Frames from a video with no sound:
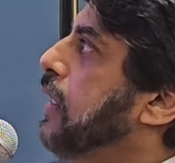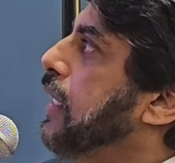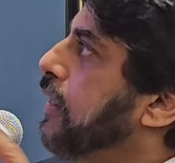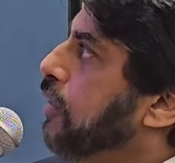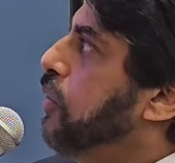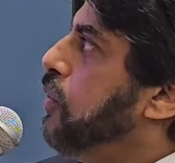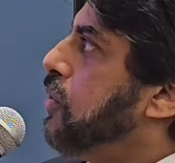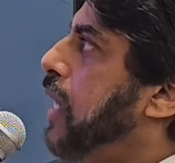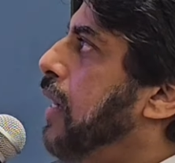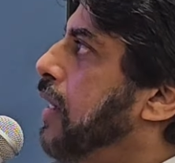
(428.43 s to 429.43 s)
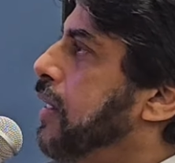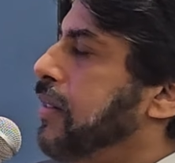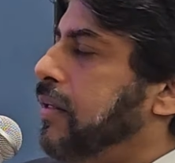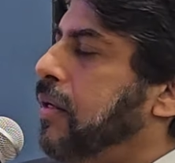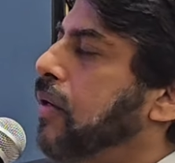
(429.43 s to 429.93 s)
Either you sign
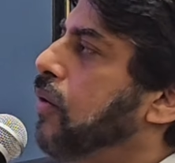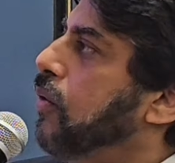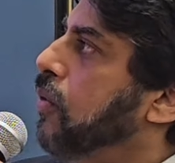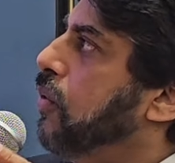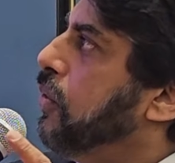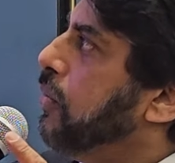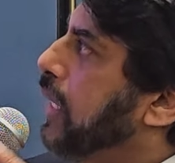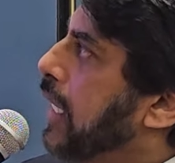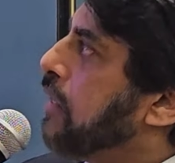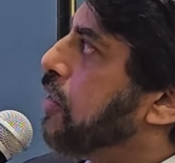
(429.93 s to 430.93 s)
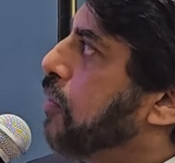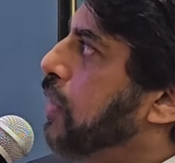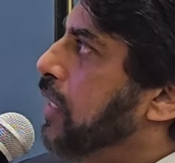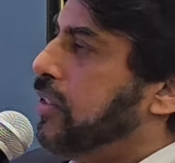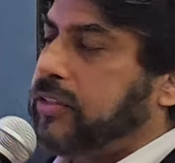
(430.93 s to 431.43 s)
it, or you get
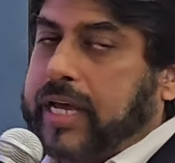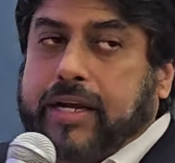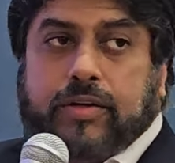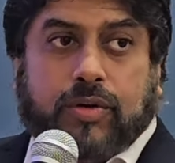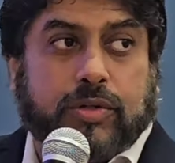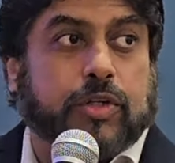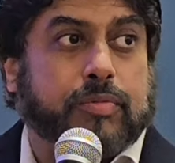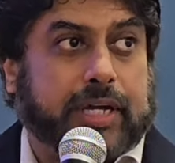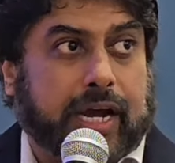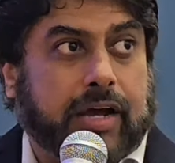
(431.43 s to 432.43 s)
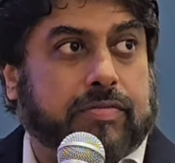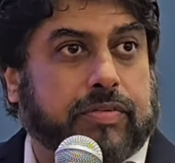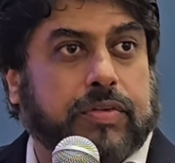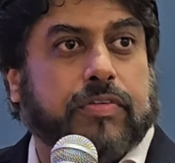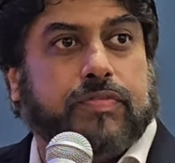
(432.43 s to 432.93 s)
somebody to sign on your behalf
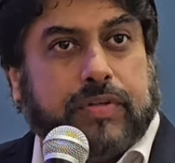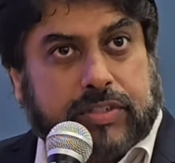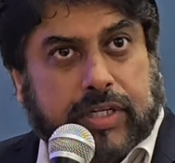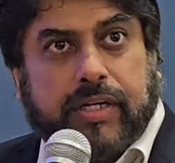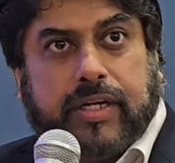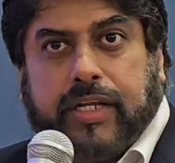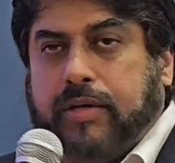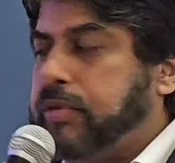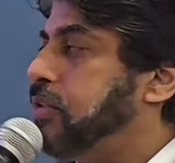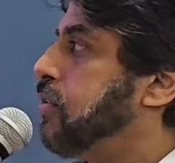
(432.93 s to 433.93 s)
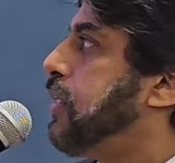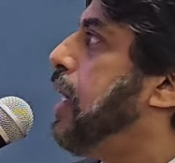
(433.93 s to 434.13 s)
if you're physically unable to